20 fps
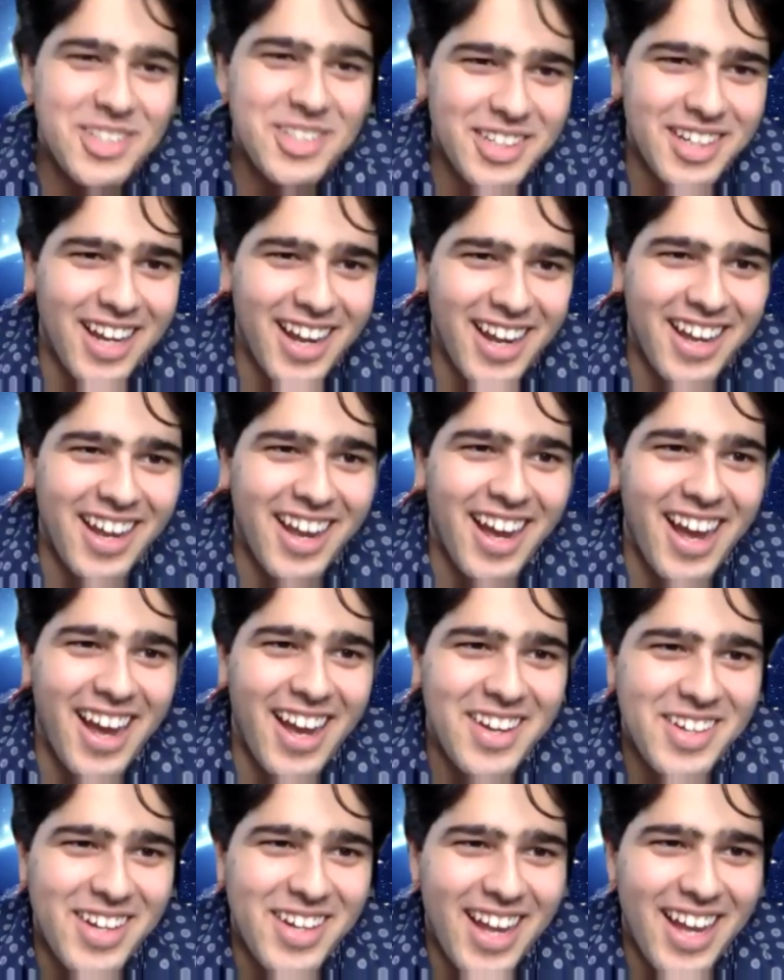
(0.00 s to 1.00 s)
I
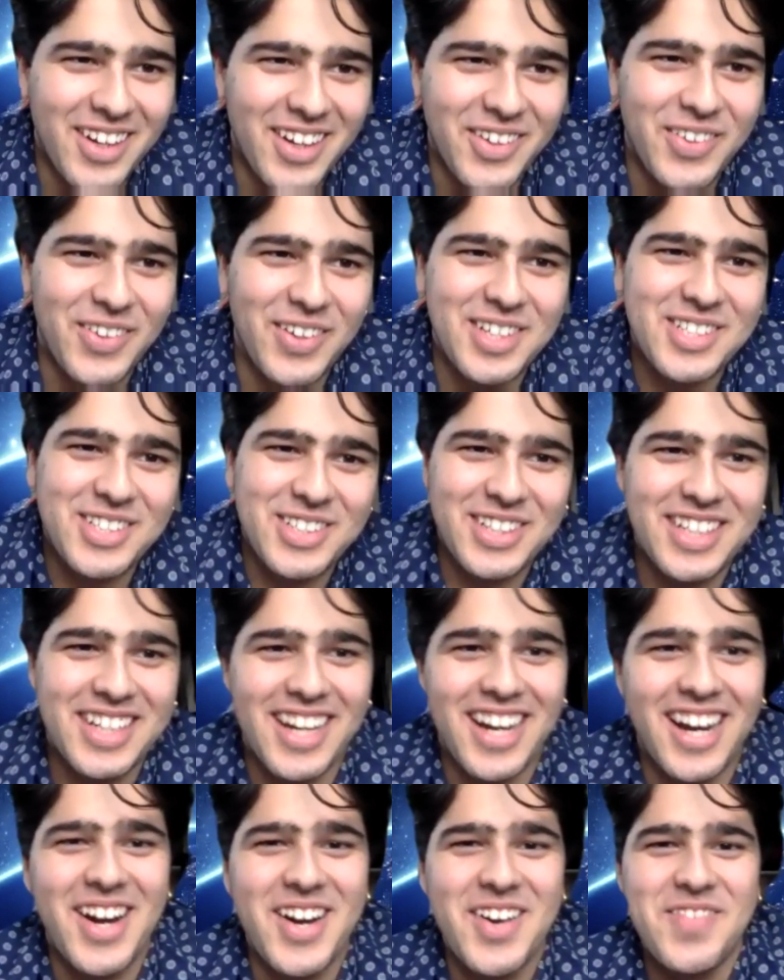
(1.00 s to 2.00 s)
had a question.
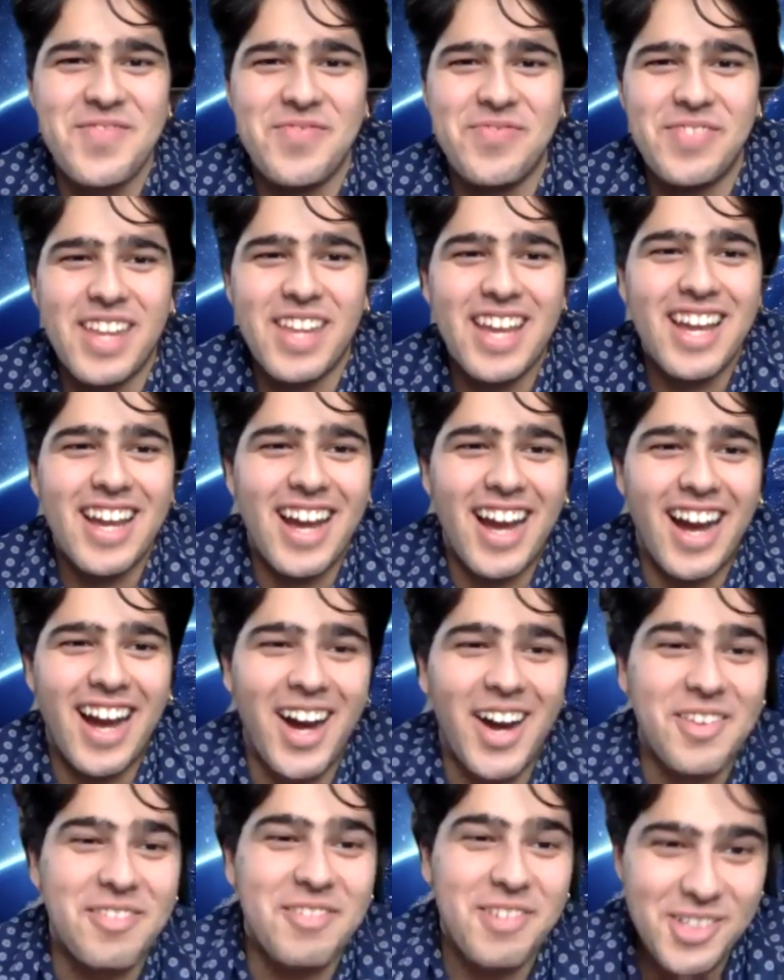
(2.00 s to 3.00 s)

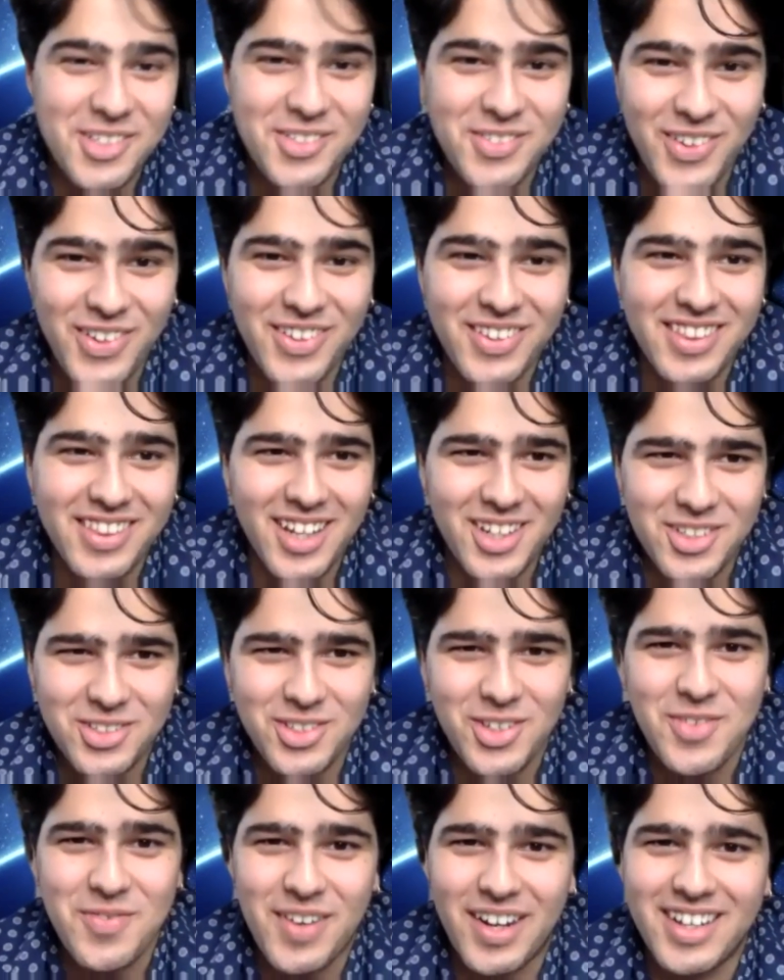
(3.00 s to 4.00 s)
First of all, thank you
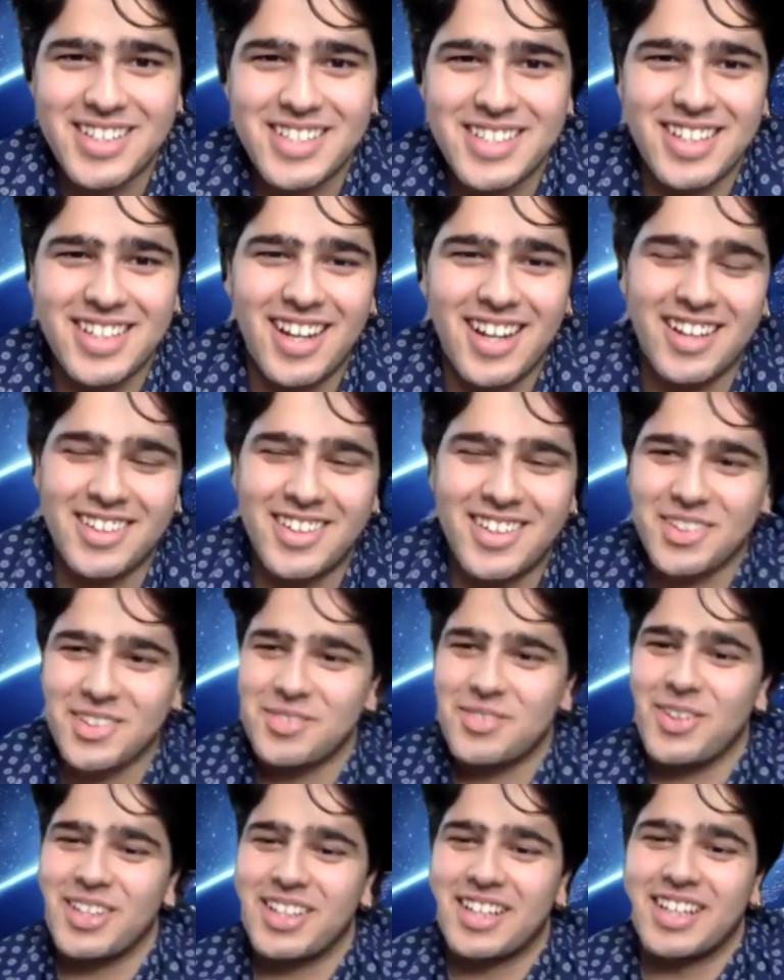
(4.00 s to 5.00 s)
so much, Dr.
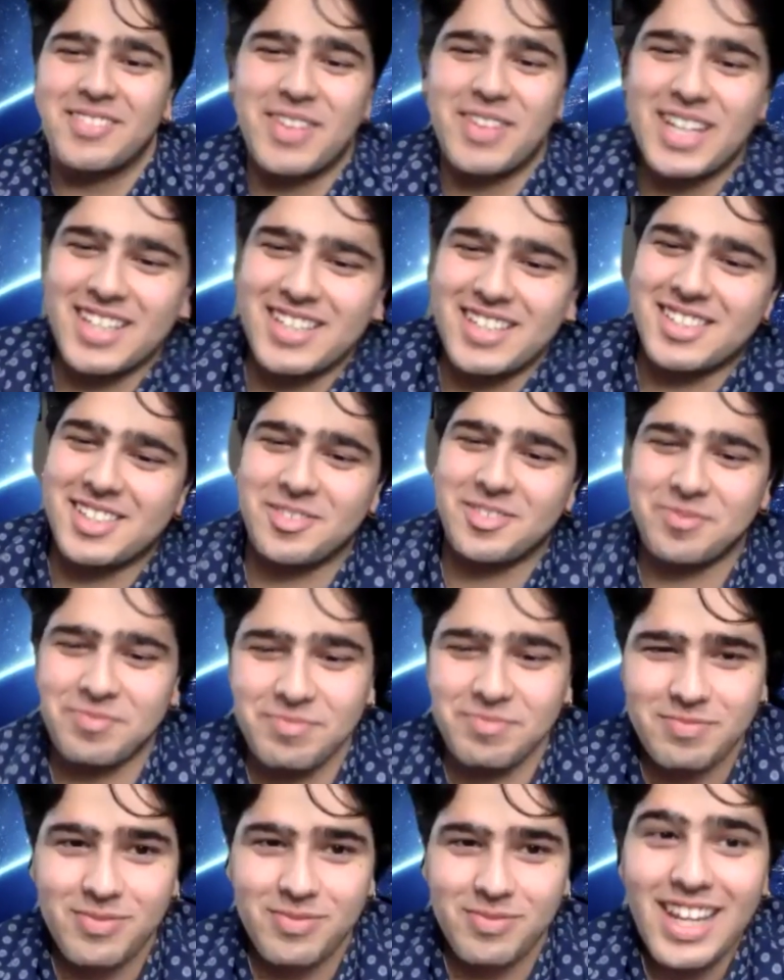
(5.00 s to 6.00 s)
Spaulding, because
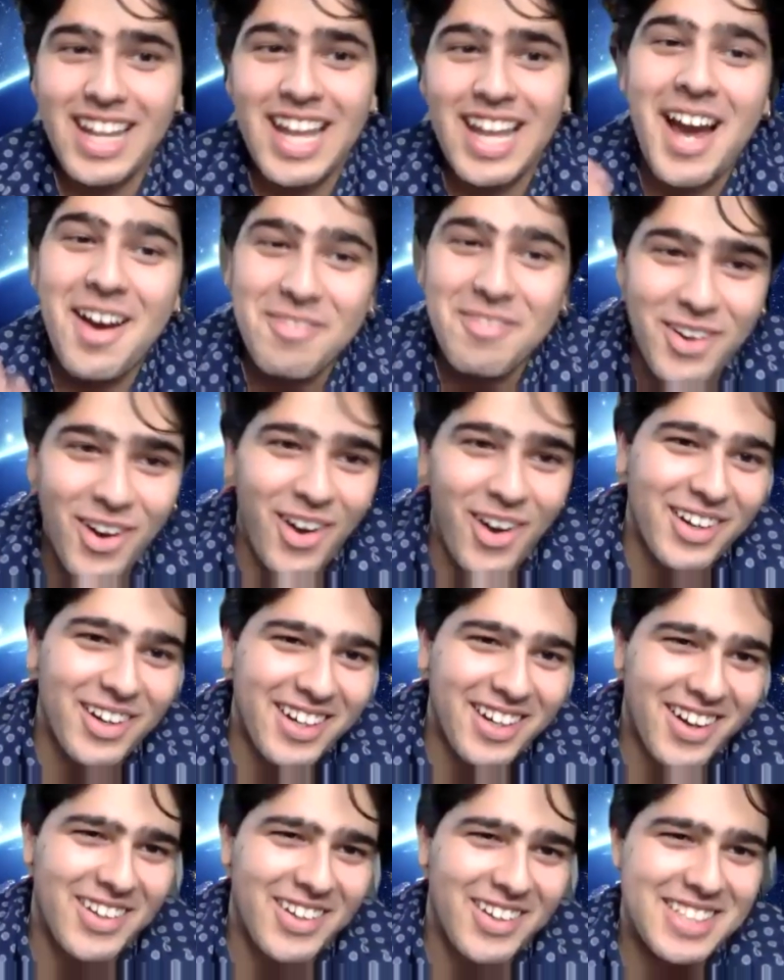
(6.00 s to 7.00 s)
I've gone
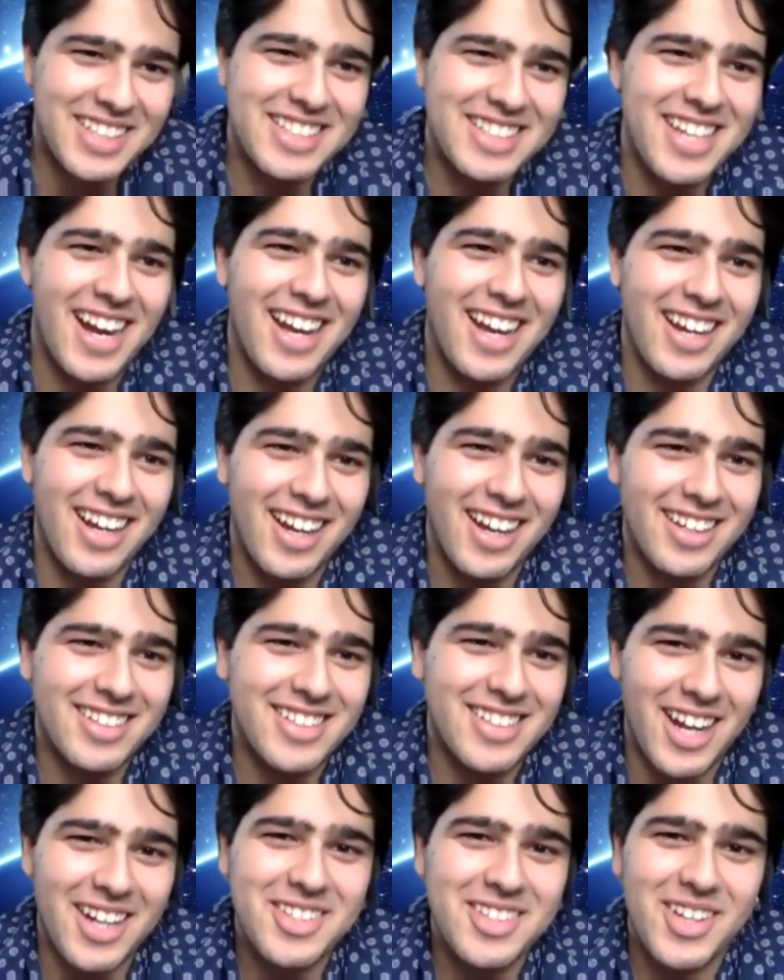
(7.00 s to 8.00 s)
onto the
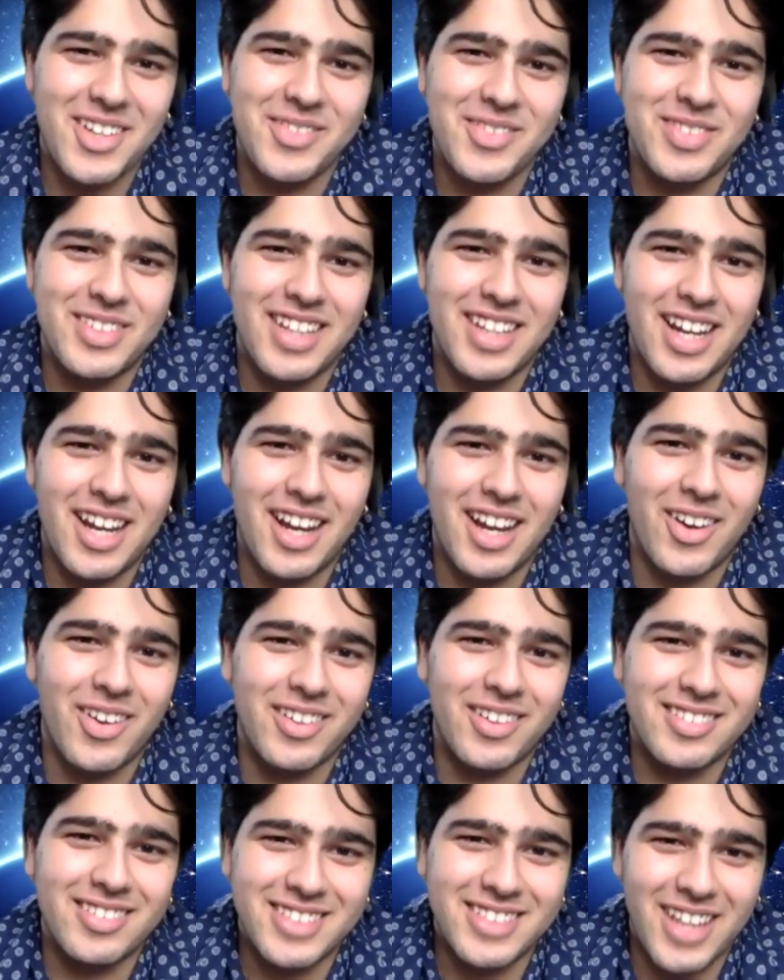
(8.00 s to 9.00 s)

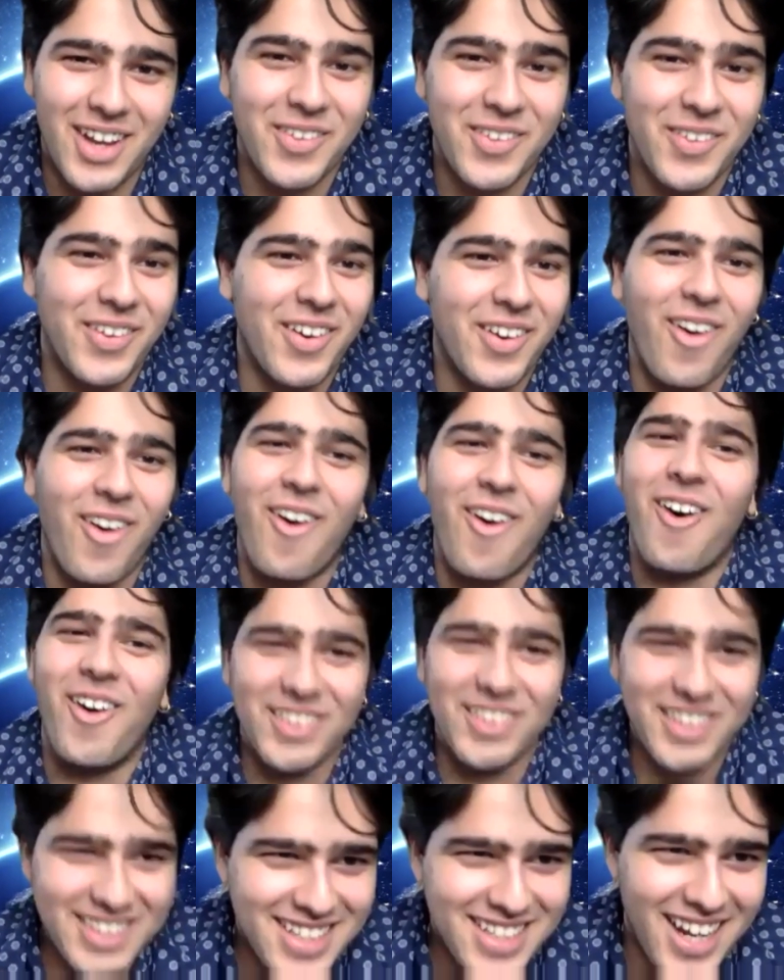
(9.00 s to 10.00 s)
diatoms.org all
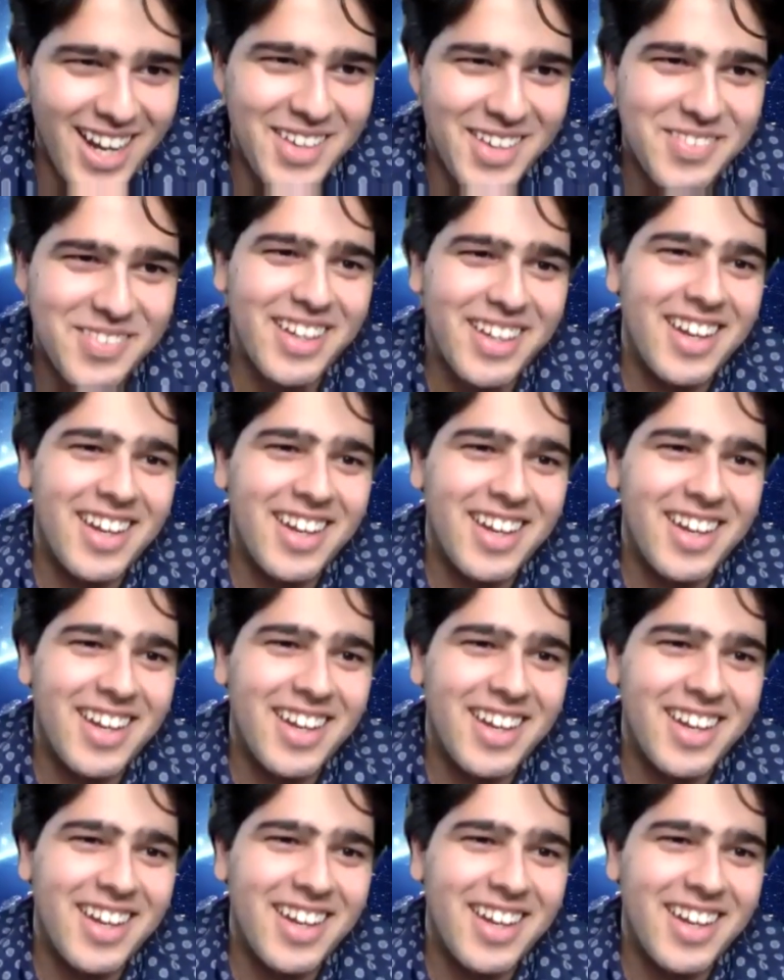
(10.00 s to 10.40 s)
the time.